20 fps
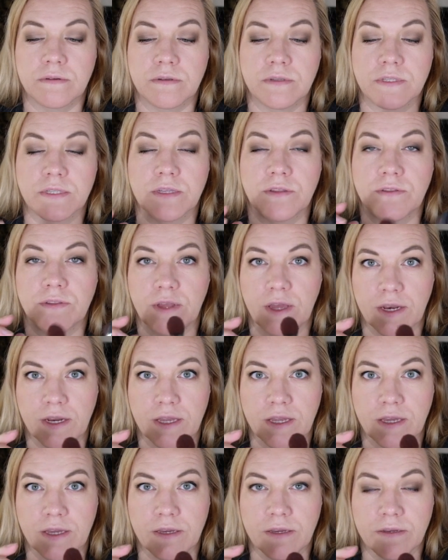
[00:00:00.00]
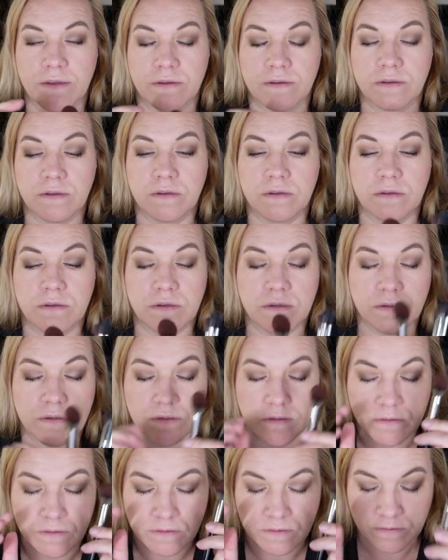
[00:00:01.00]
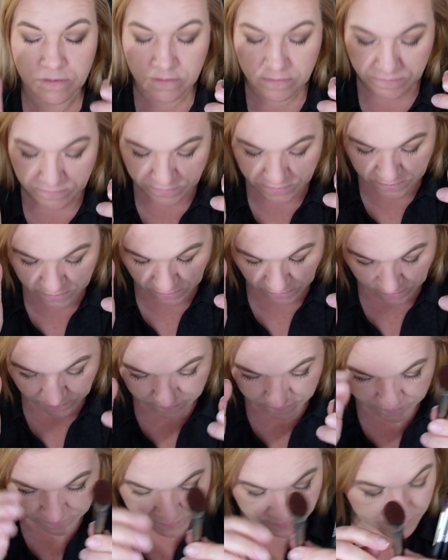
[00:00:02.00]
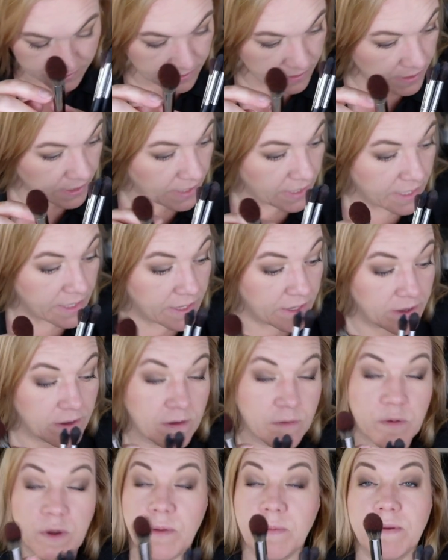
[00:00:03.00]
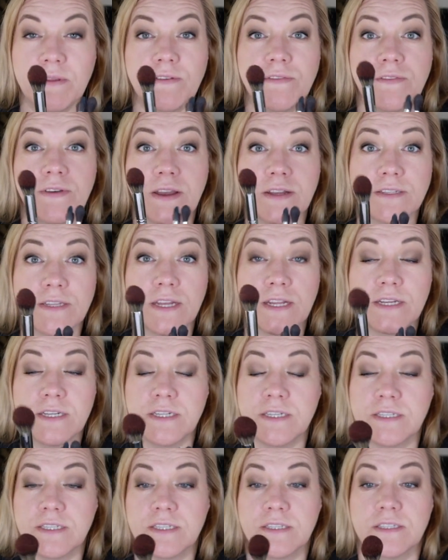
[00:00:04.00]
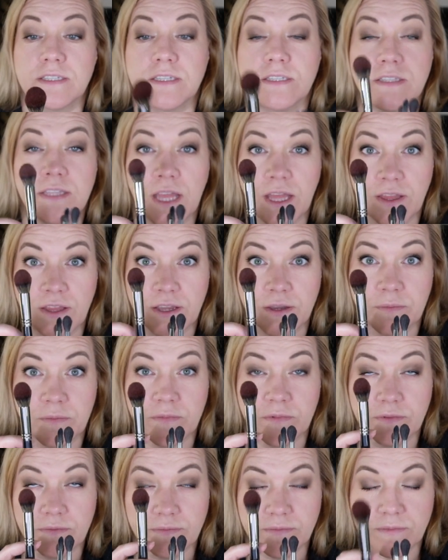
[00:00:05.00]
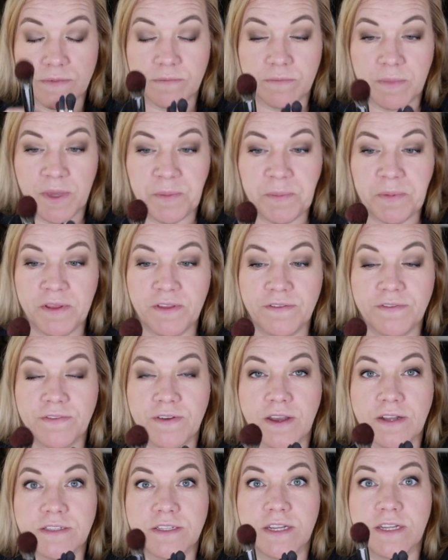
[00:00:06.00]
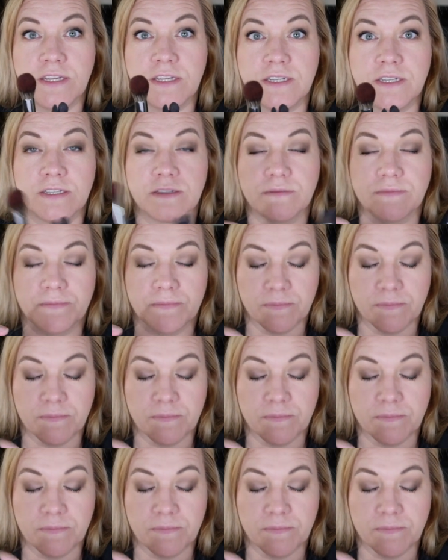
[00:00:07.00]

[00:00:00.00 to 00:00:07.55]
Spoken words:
synthetic gum, maybe the fact that it is a synthetic, maybe the fact that it